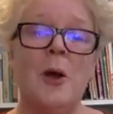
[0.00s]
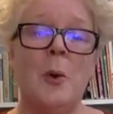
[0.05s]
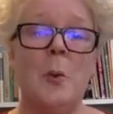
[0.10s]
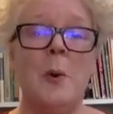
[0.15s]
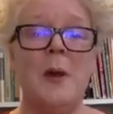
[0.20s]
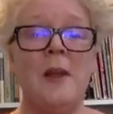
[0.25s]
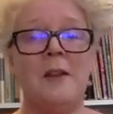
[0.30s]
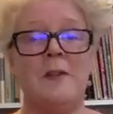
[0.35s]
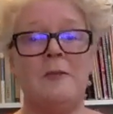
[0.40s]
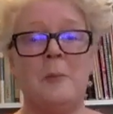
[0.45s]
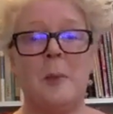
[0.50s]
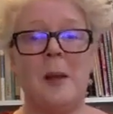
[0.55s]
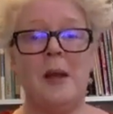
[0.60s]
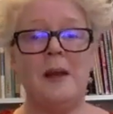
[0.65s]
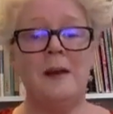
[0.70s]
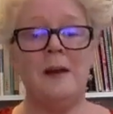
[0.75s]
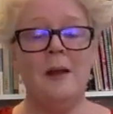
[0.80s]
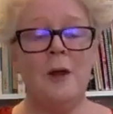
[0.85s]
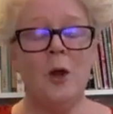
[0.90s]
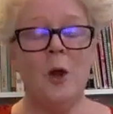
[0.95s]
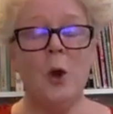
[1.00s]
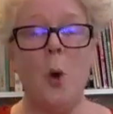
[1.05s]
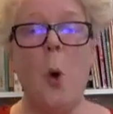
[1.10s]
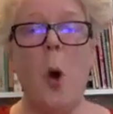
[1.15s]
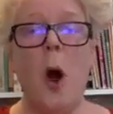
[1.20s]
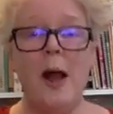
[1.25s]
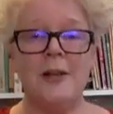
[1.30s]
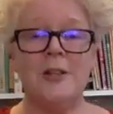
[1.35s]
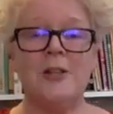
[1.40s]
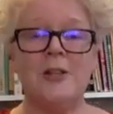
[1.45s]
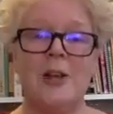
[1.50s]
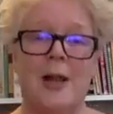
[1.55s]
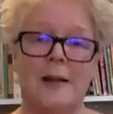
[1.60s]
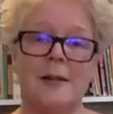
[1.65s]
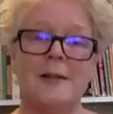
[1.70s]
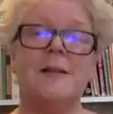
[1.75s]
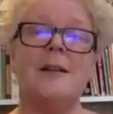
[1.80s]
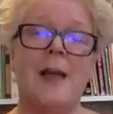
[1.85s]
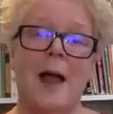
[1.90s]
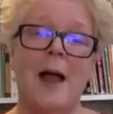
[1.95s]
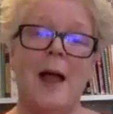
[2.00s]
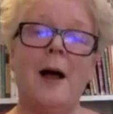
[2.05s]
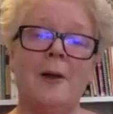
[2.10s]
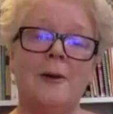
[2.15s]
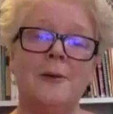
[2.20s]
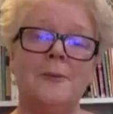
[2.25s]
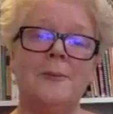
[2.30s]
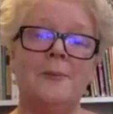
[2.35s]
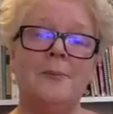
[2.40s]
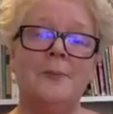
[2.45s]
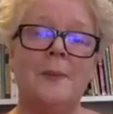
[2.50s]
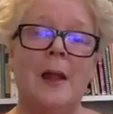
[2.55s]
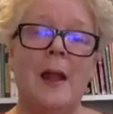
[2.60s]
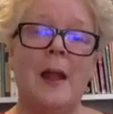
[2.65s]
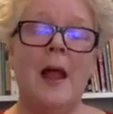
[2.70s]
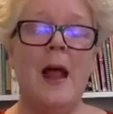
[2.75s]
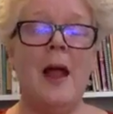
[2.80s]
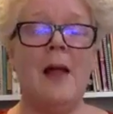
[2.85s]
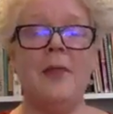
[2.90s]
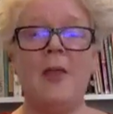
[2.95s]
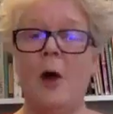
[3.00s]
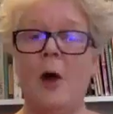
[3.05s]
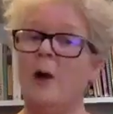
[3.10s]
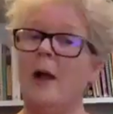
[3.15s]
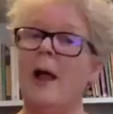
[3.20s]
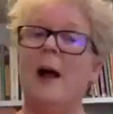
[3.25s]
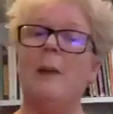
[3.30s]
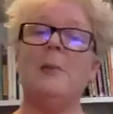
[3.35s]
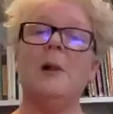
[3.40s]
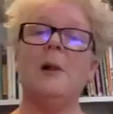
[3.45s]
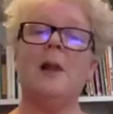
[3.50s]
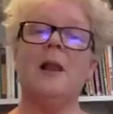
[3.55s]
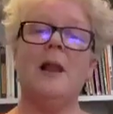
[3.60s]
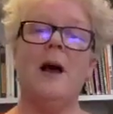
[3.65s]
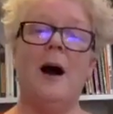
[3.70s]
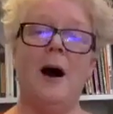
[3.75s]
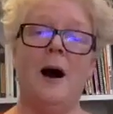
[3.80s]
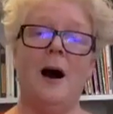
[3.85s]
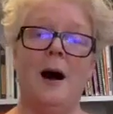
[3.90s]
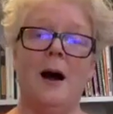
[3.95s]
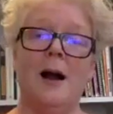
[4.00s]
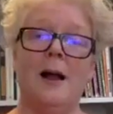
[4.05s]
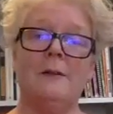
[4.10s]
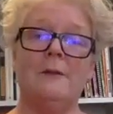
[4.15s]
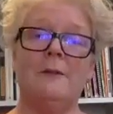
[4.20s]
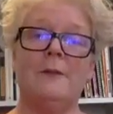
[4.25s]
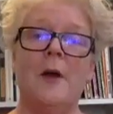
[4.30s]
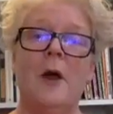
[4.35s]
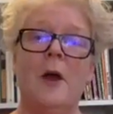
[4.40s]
where they've been quite shut down and they'll come alive.